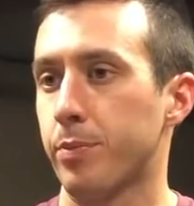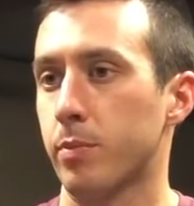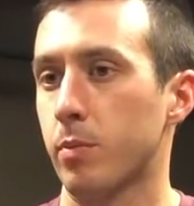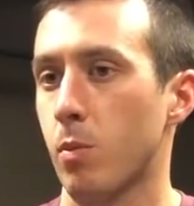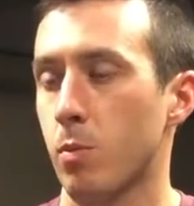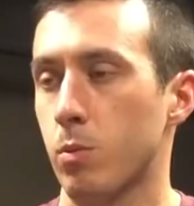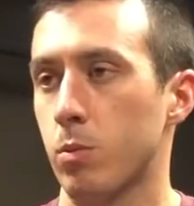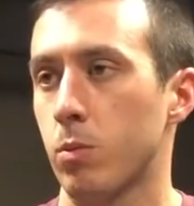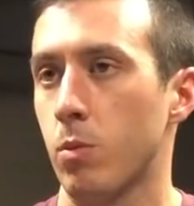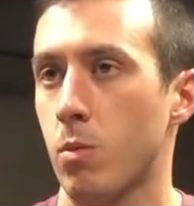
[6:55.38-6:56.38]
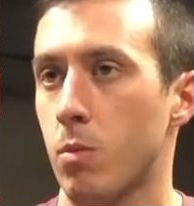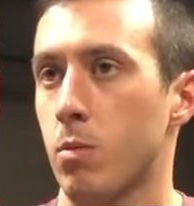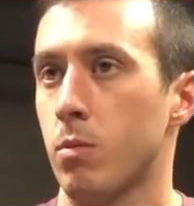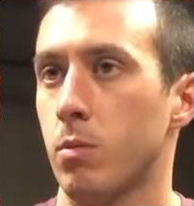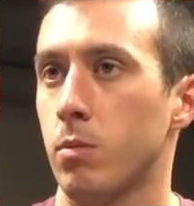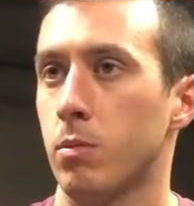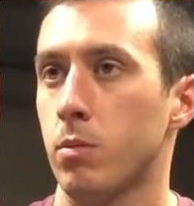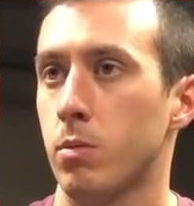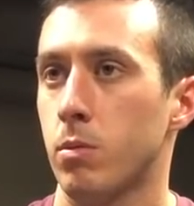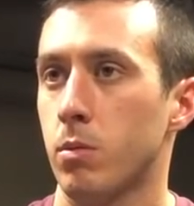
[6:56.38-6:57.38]

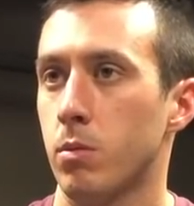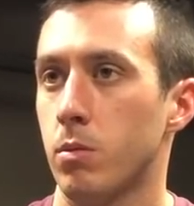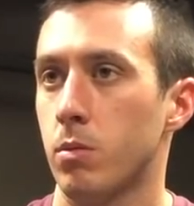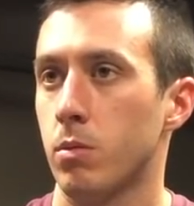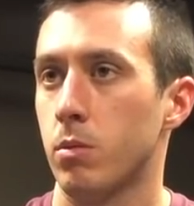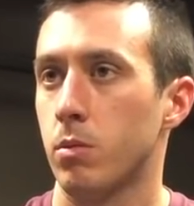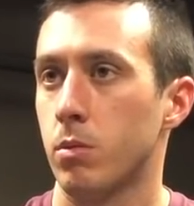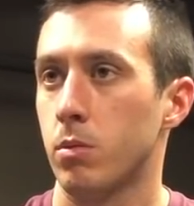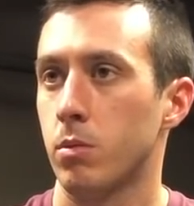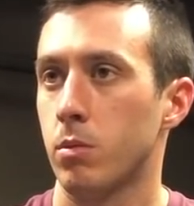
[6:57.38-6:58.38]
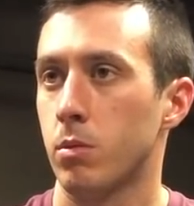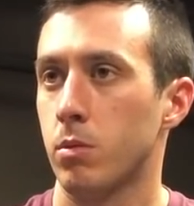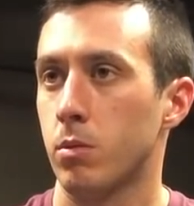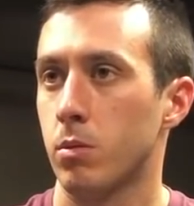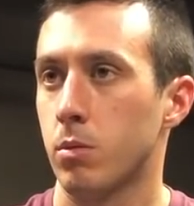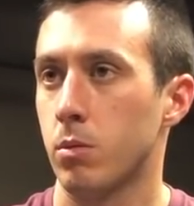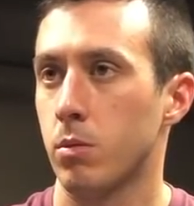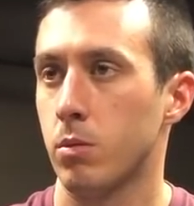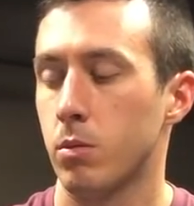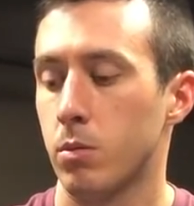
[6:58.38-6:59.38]

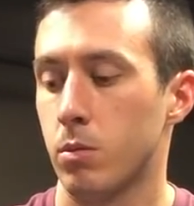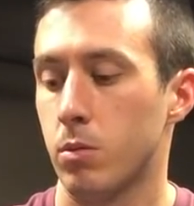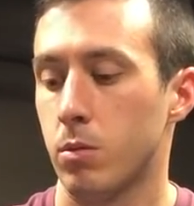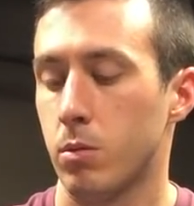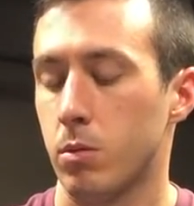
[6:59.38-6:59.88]
The person shown says nothing.